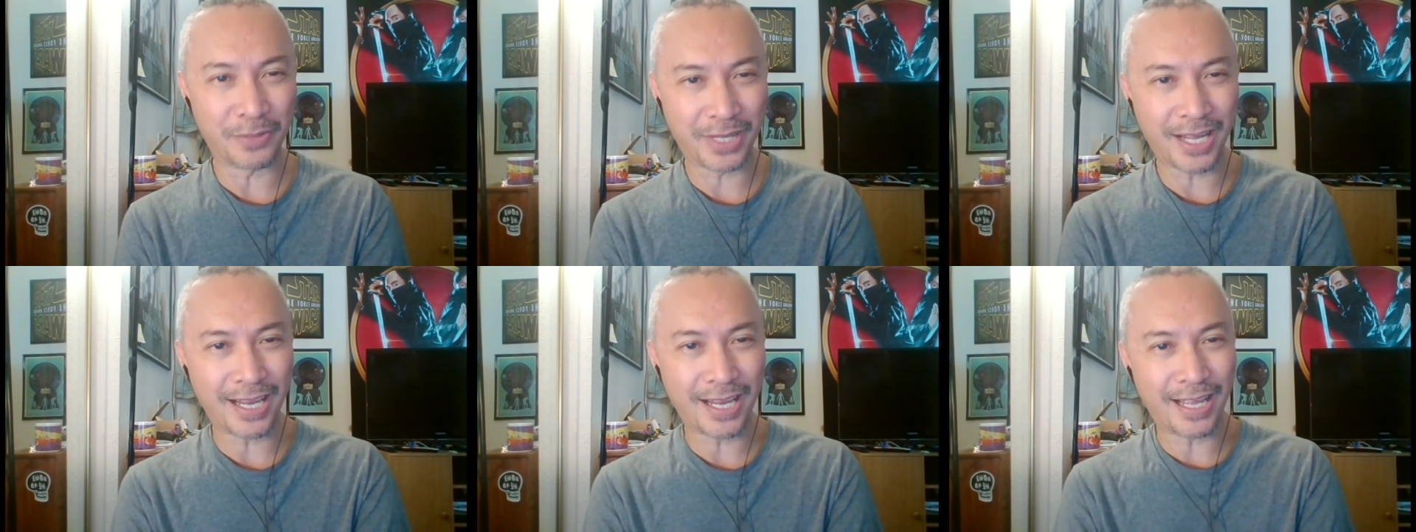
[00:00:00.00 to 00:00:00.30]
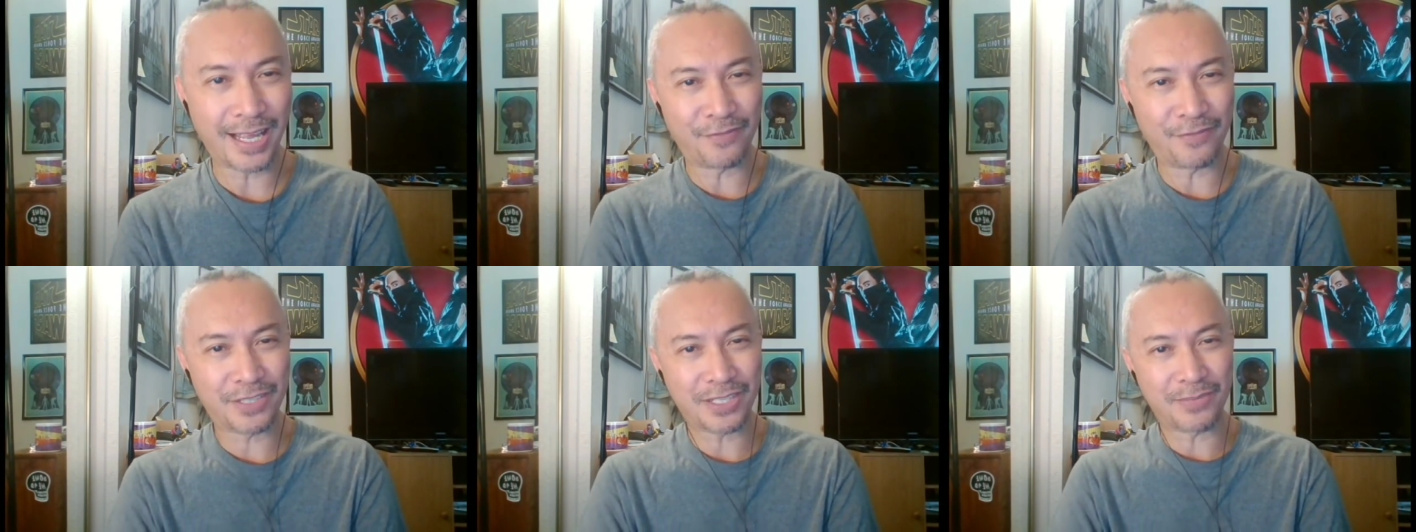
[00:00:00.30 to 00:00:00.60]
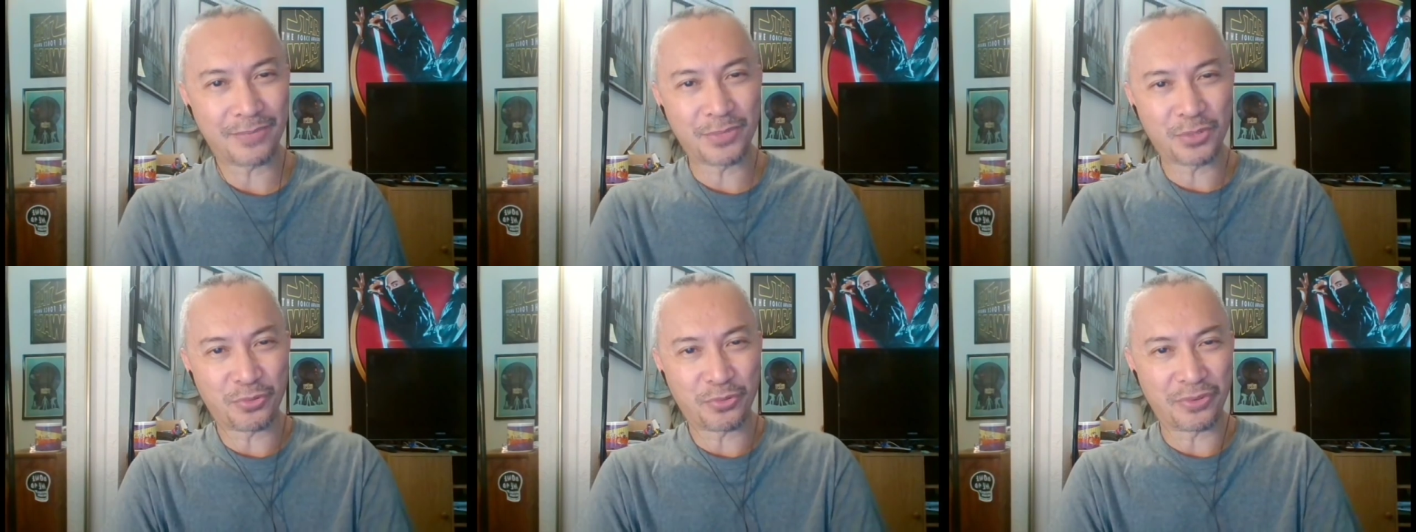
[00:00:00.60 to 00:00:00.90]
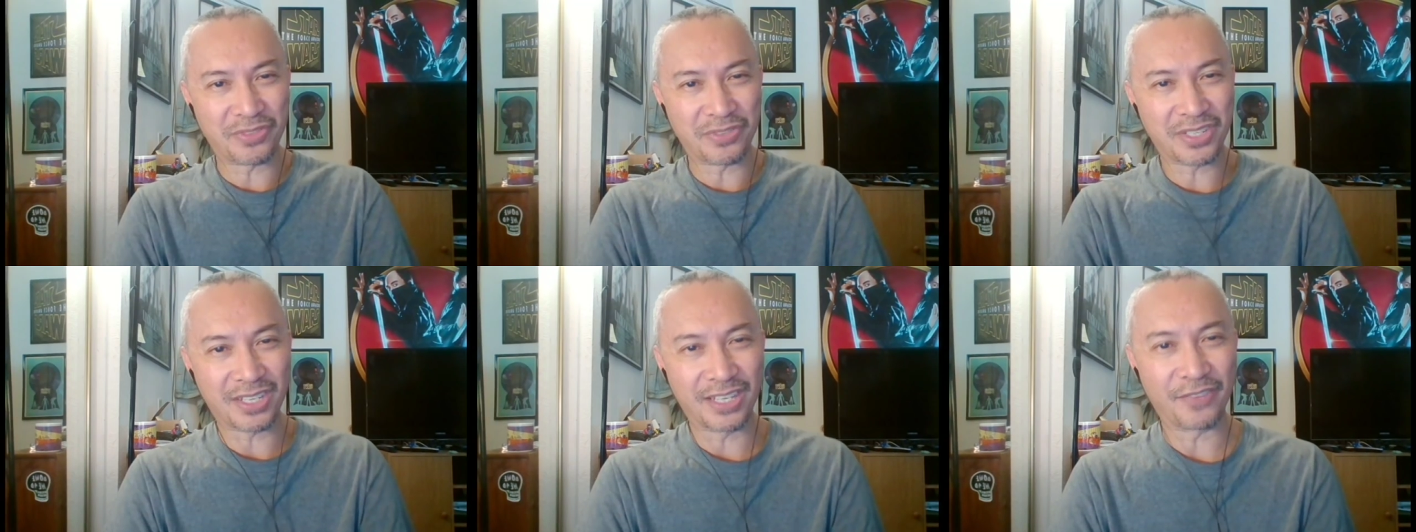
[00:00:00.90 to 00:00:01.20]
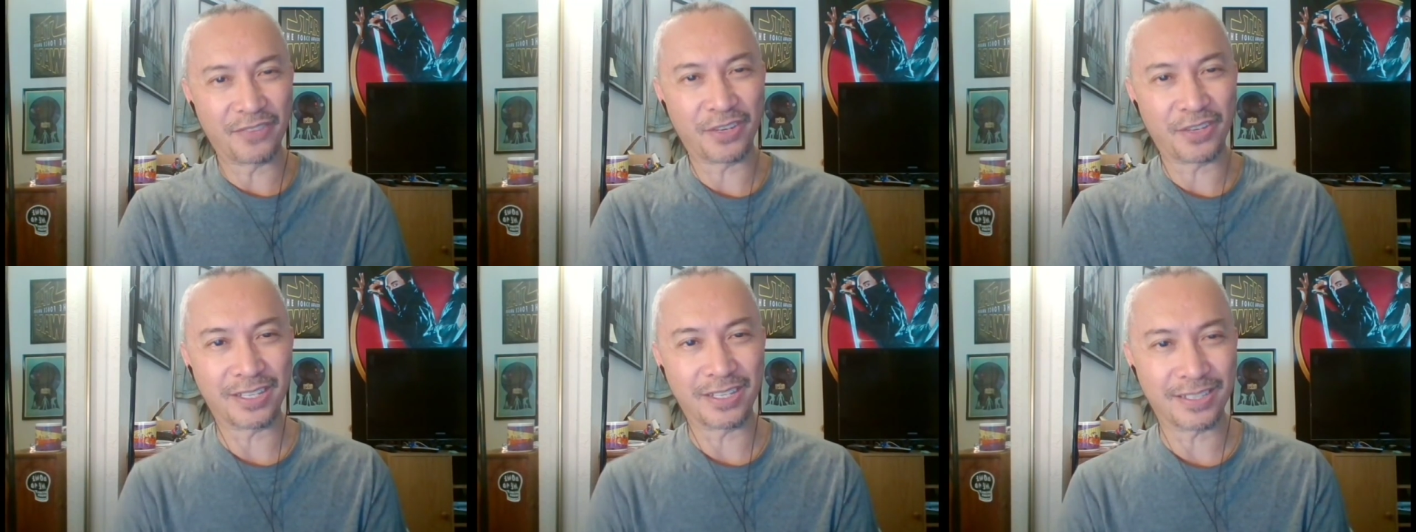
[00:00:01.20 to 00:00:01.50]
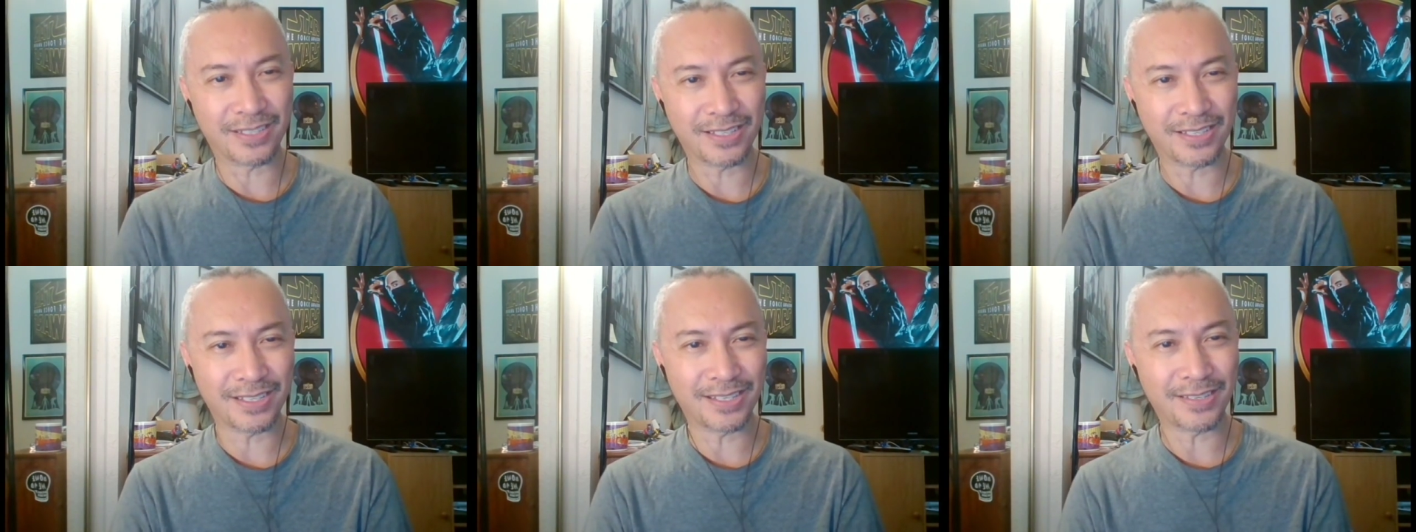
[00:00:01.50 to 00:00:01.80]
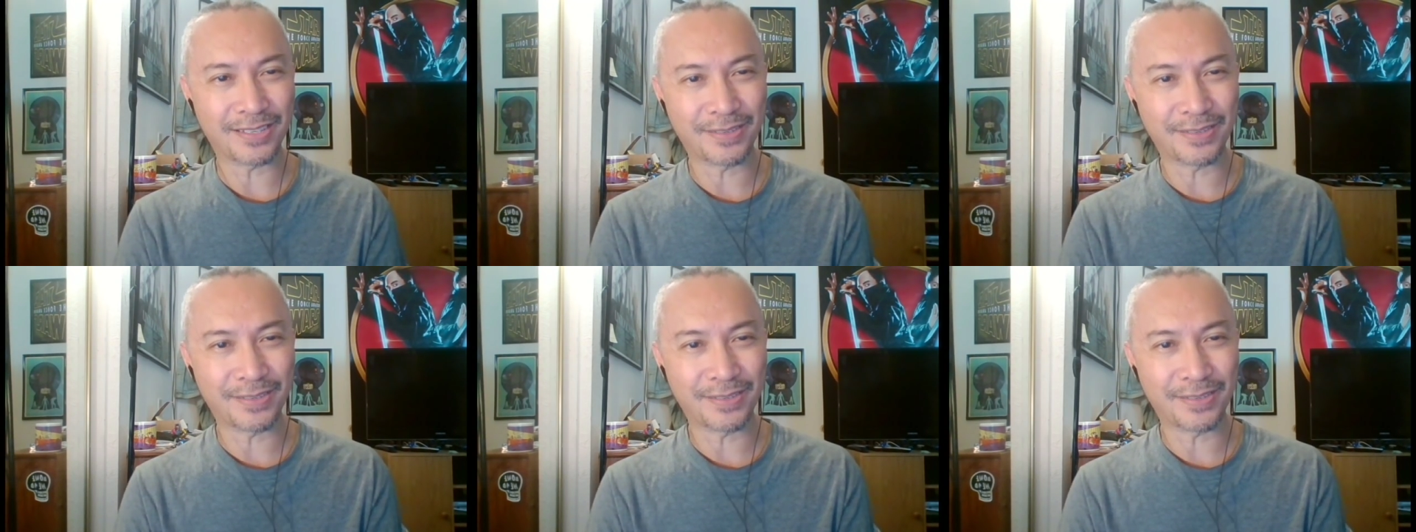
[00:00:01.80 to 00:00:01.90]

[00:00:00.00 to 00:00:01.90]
They gotta have some sort of significant